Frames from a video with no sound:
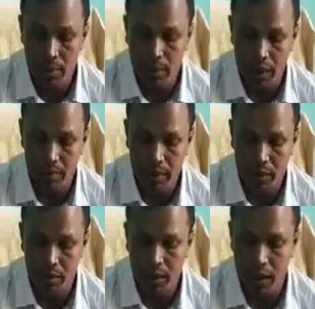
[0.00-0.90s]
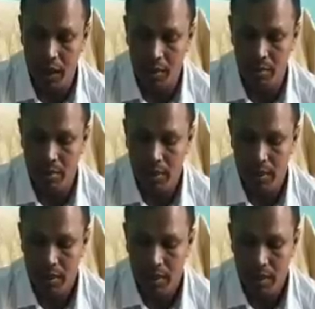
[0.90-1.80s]
department, we have
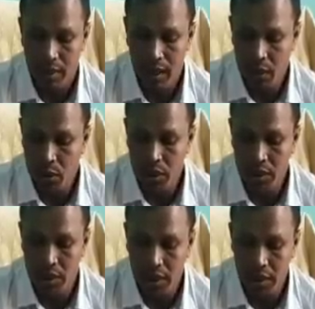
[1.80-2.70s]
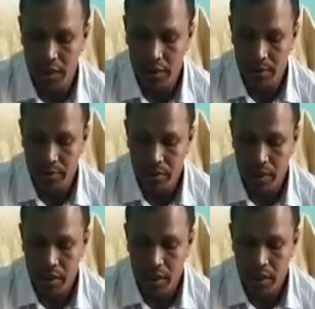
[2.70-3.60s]
HOD in charge
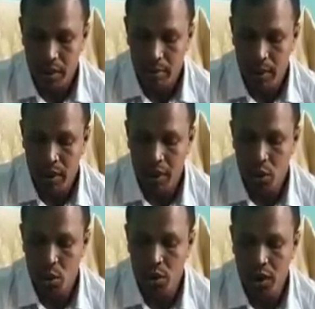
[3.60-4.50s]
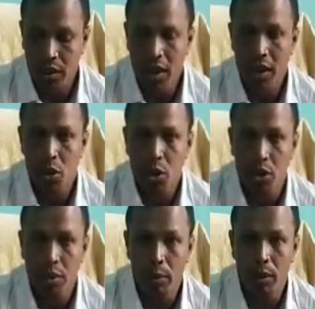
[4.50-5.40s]
Mr. Sujata
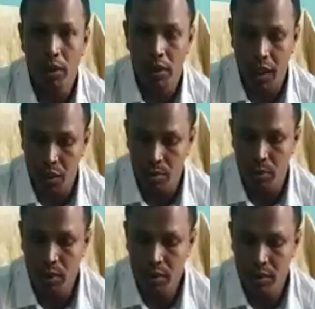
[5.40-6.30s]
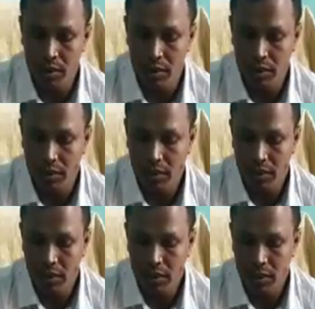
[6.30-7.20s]
Chakraborty Dasgupta,
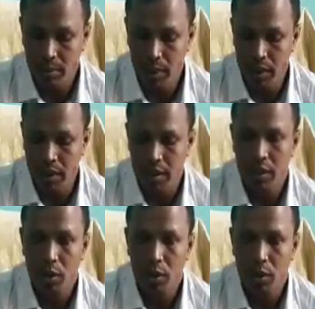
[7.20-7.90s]
Miss